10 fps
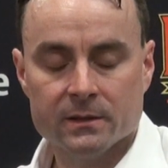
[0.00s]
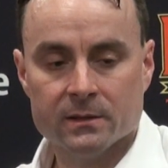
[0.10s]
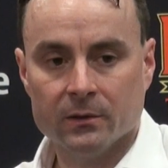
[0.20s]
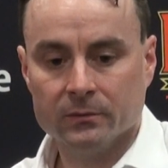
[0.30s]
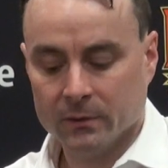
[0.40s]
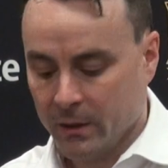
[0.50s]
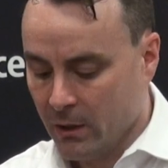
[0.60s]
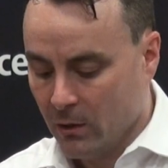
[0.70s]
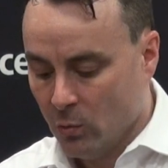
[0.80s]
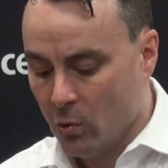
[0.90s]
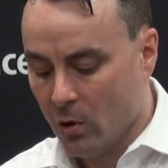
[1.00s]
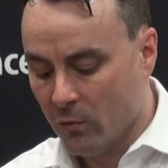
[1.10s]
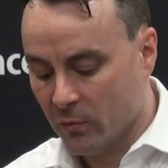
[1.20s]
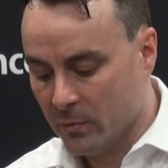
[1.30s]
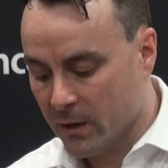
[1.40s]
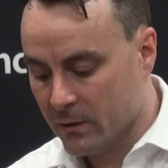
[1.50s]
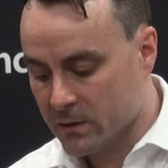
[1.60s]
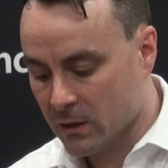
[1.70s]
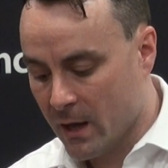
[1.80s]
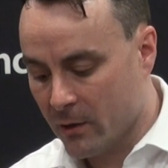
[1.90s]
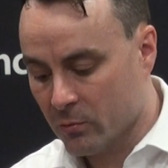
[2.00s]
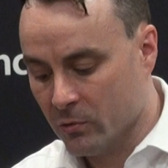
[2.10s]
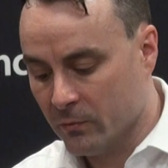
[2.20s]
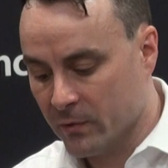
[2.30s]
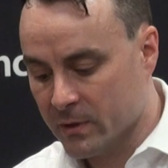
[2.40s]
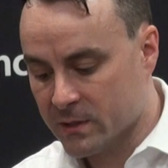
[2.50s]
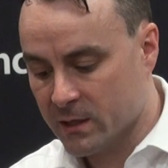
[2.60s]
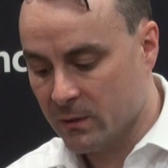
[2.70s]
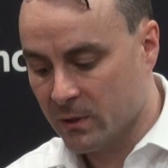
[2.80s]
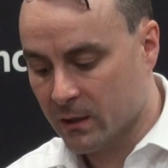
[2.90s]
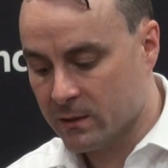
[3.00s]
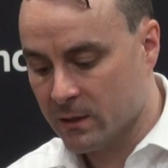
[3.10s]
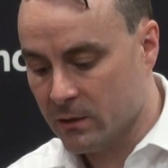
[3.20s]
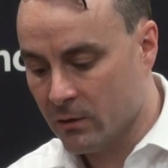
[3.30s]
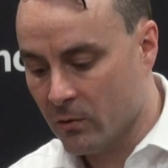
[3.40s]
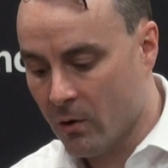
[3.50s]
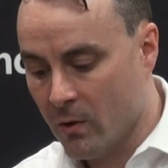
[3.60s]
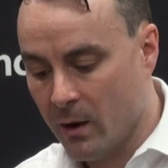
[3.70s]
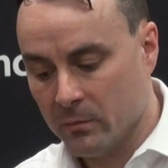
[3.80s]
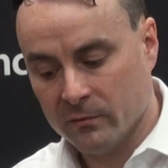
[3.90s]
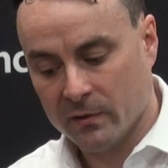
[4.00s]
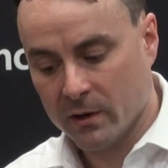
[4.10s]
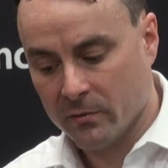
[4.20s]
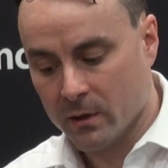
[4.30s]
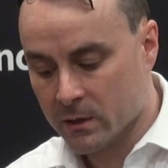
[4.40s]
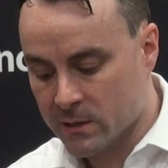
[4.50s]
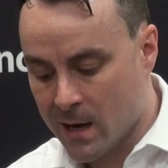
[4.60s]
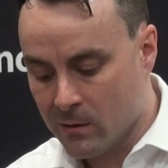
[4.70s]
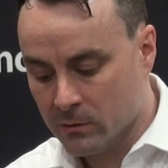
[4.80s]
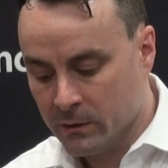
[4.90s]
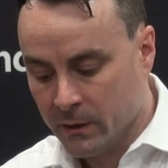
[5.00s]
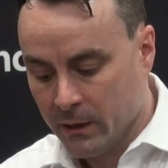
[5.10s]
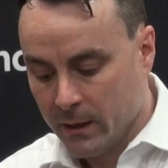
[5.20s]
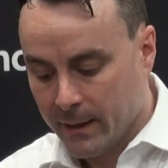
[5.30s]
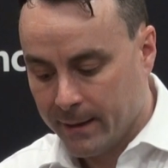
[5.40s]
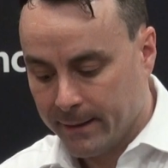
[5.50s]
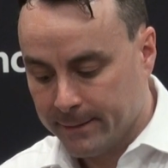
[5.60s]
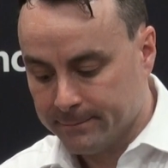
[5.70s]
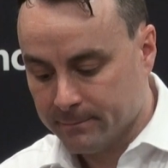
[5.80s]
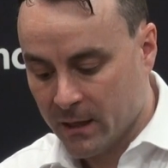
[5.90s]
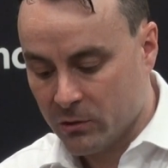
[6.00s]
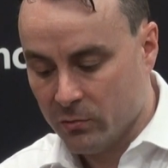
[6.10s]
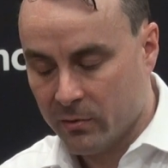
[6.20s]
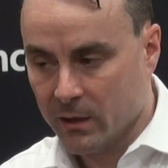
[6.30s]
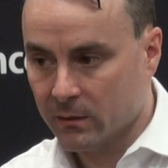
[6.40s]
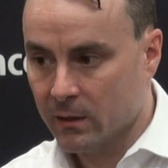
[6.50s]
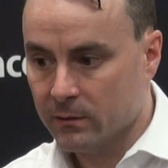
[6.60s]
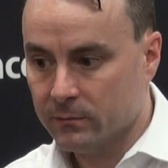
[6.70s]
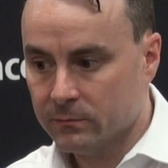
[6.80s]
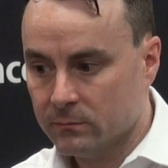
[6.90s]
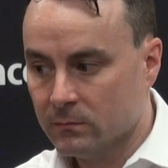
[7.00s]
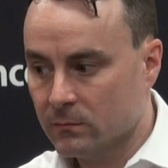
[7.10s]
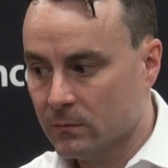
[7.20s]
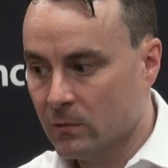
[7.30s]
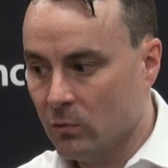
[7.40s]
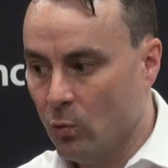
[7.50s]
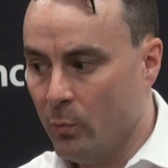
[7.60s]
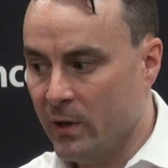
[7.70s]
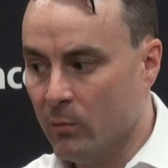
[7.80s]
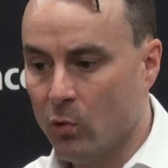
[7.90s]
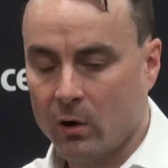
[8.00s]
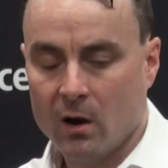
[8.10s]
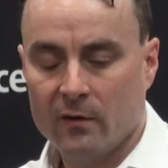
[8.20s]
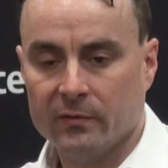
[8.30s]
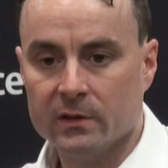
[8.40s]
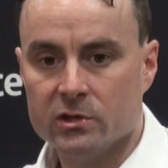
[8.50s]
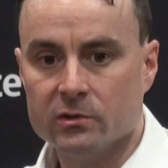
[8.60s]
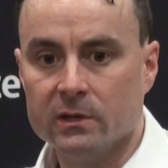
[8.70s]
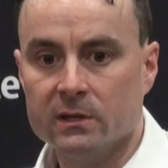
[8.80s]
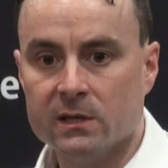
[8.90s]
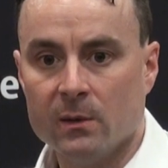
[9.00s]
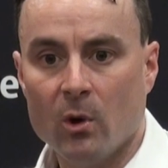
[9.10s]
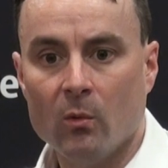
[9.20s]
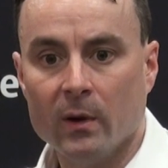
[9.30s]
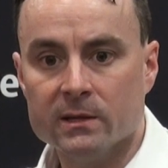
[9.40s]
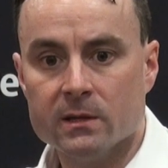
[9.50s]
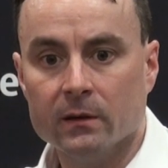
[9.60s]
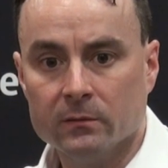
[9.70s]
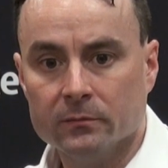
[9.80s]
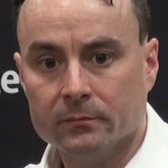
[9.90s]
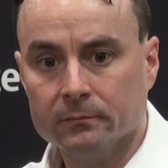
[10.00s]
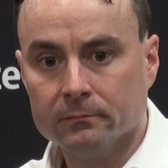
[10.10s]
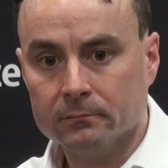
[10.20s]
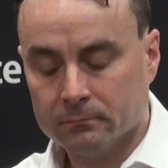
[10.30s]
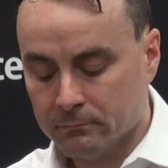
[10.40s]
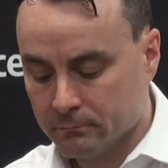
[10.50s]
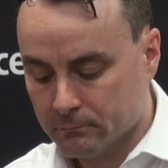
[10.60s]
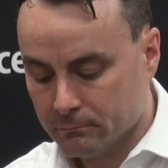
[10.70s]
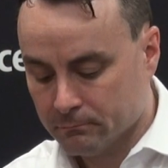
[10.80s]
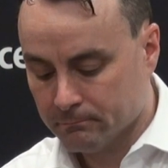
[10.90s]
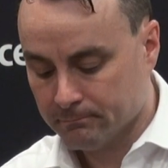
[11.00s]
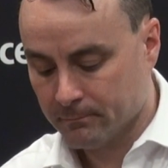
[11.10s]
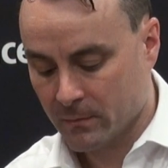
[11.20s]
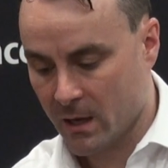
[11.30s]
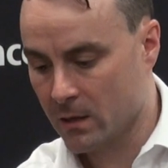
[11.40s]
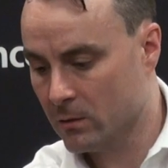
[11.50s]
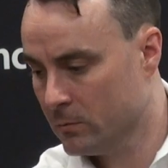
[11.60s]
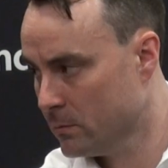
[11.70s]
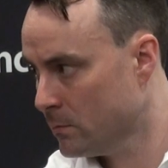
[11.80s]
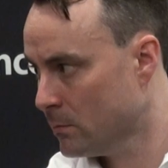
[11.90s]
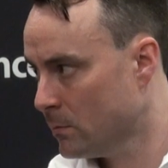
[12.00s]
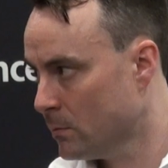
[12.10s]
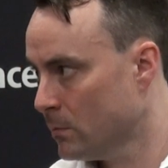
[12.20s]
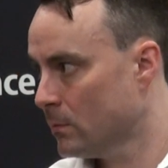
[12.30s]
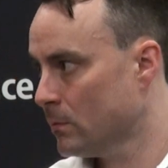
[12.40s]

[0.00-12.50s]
So we'll go from there. There's a lot of room for this team to continue to grow up and figure things out. Uh, I do think that we'll be a more confident shooting team on Wednesday. Thanks, Coach. Thank you.